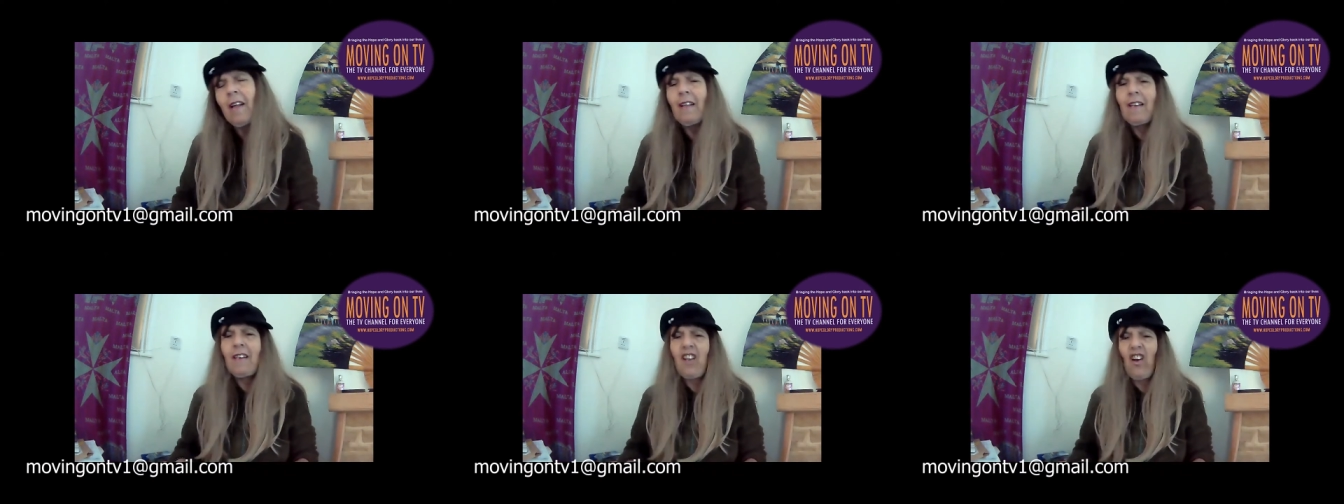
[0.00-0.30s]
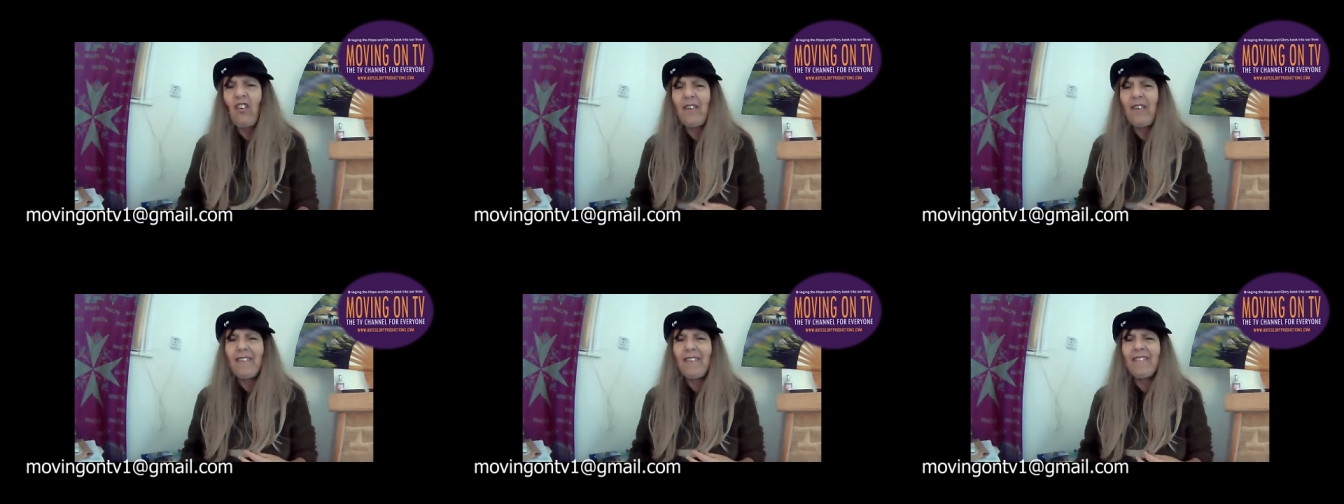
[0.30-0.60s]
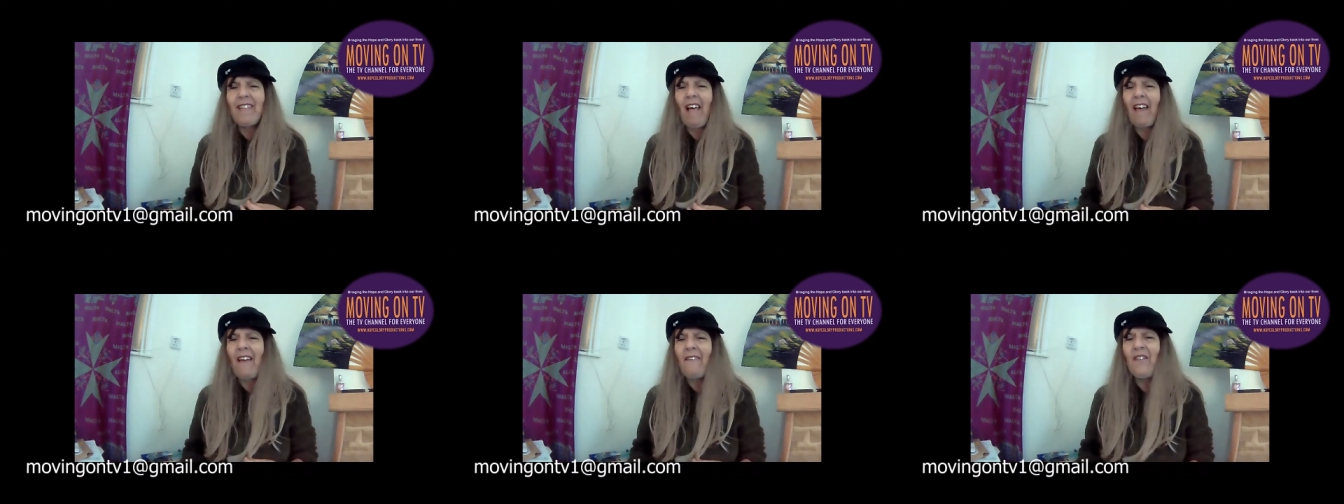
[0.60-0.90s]

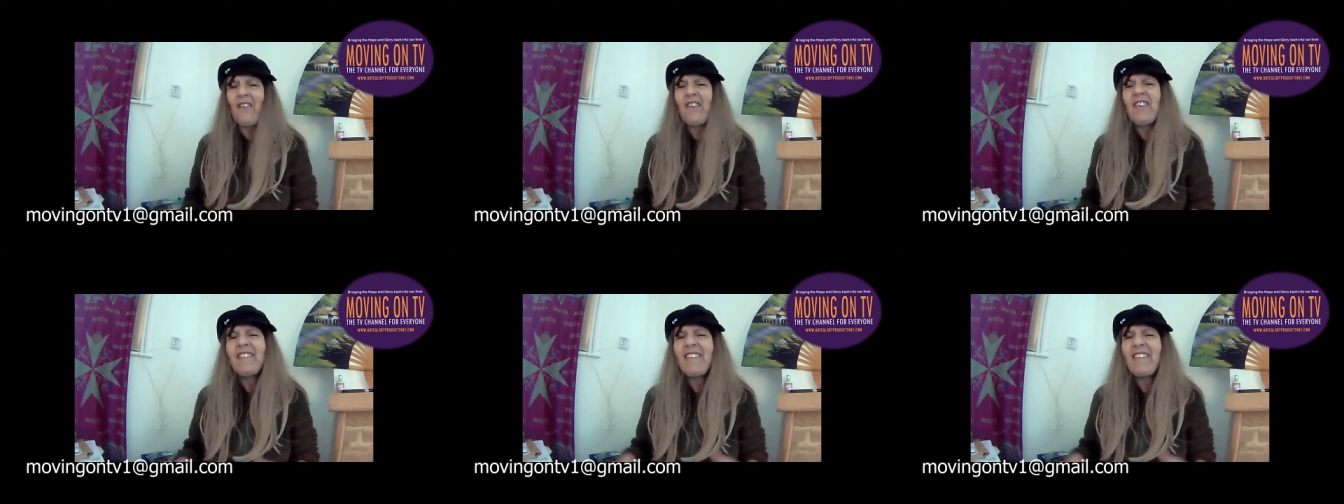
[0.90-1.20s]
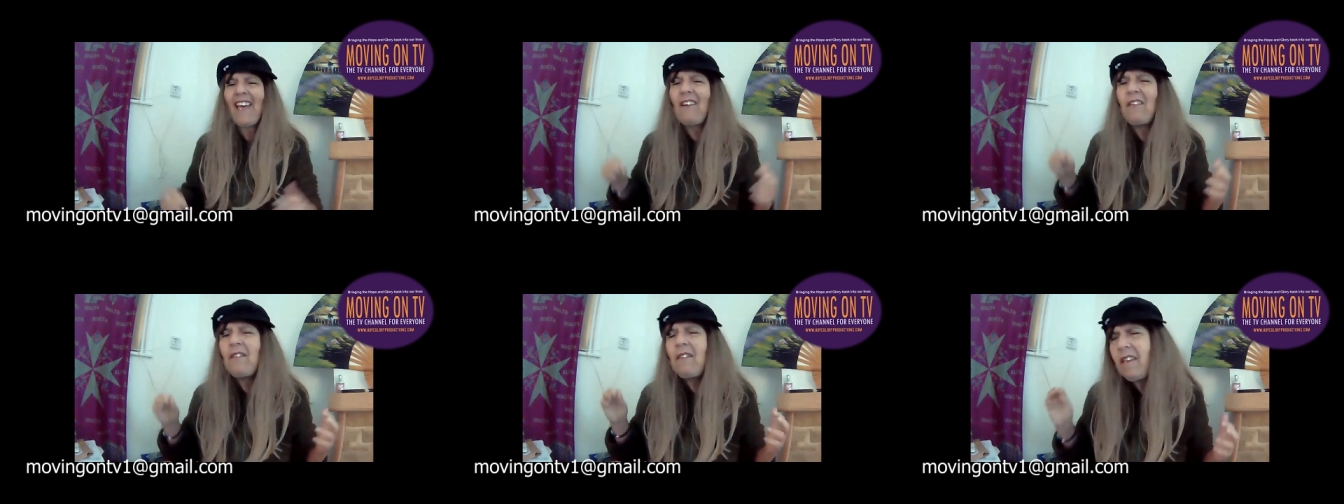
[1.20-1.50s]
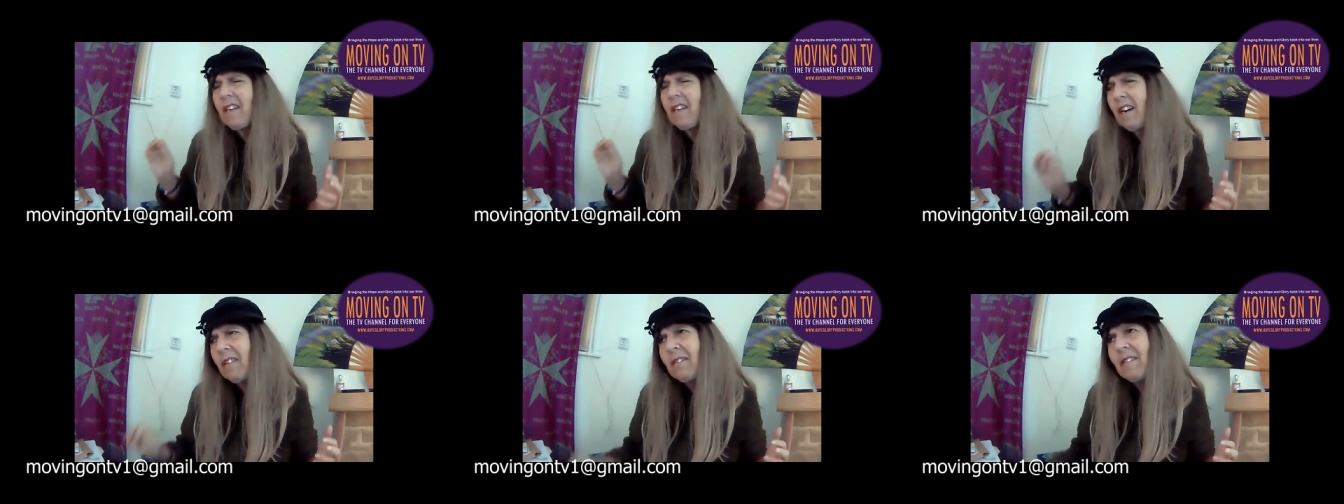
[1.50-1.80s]
Lauren's life is, how
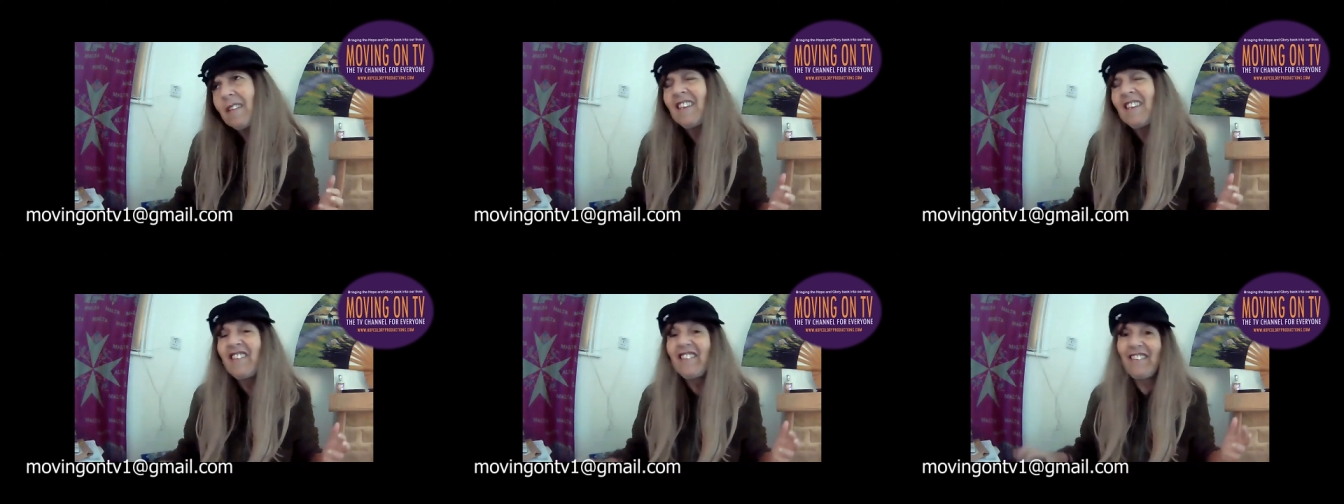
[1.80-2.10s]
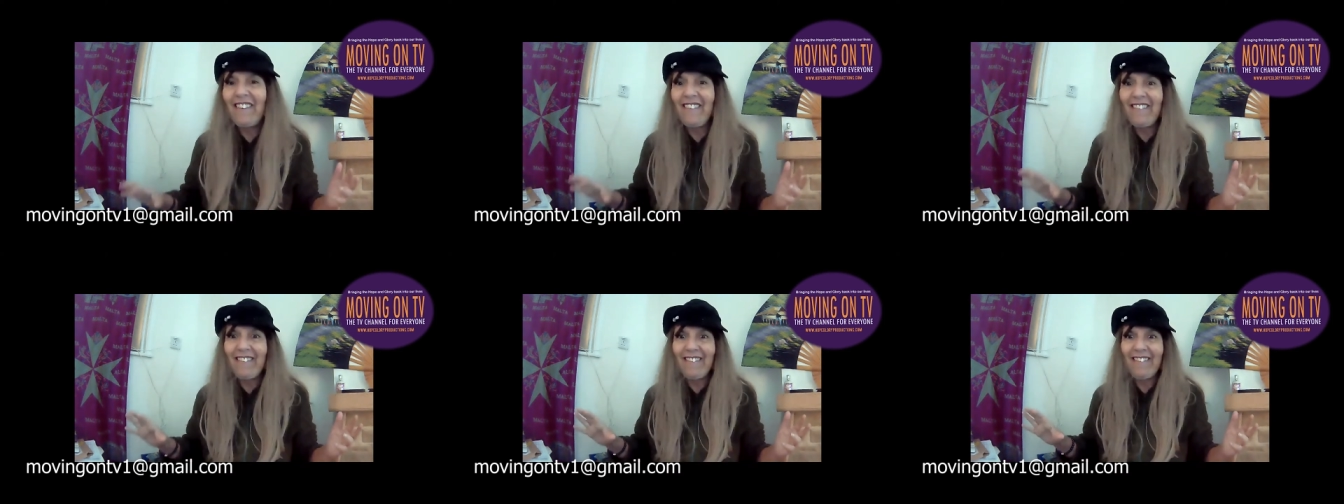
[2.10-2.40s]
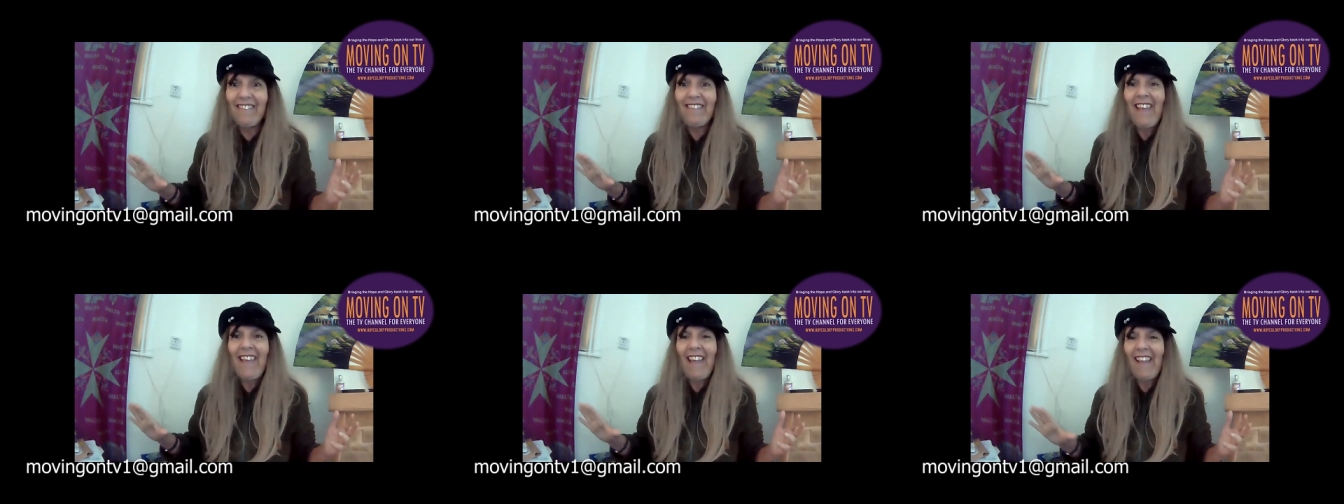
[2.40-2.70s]
lonely she is
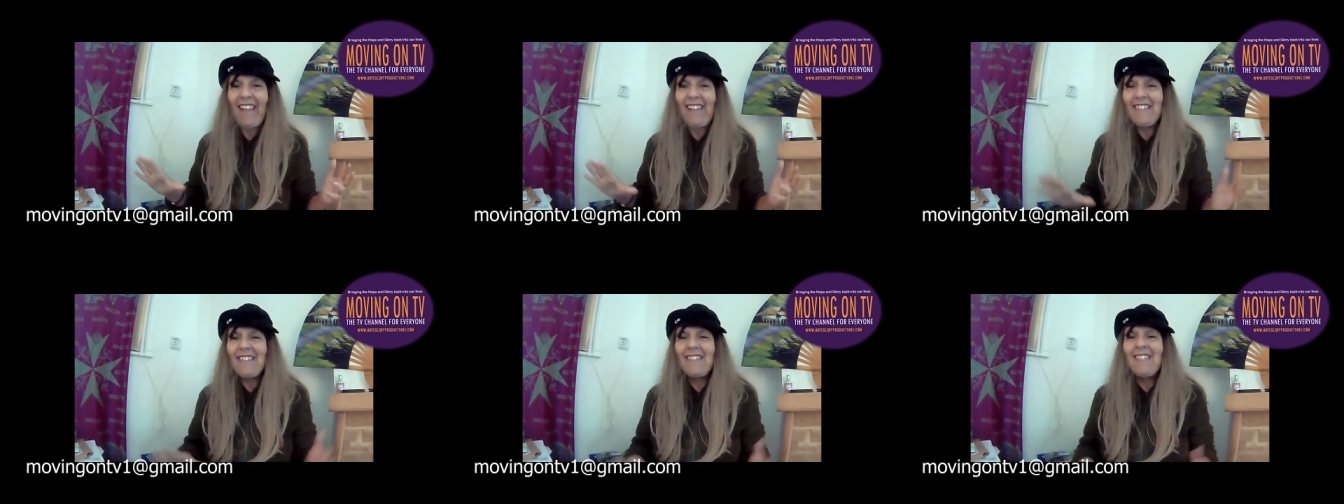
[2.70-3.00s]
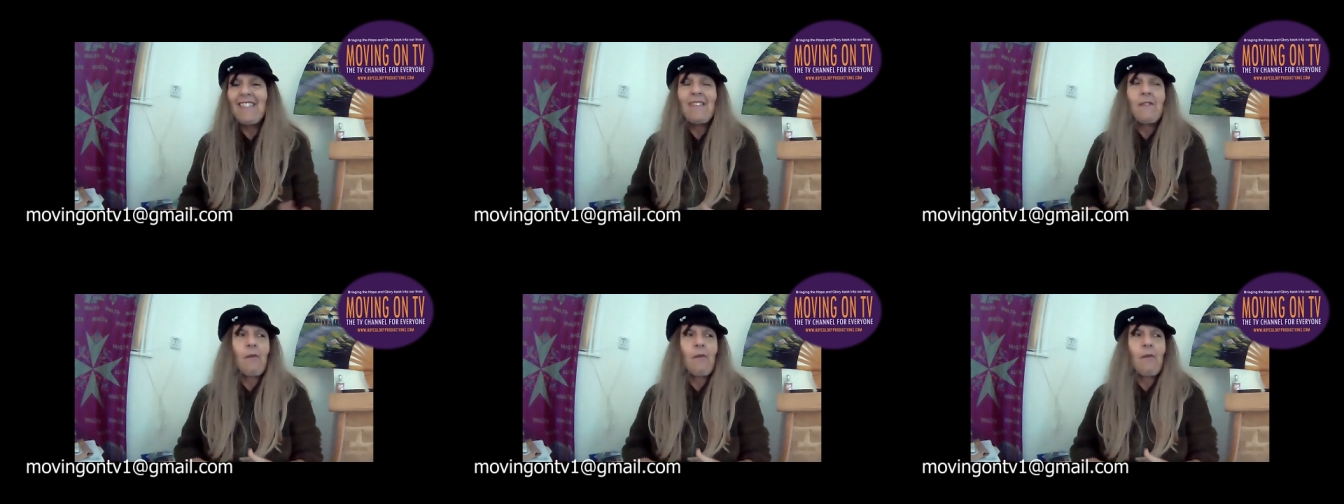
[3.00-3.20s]
today,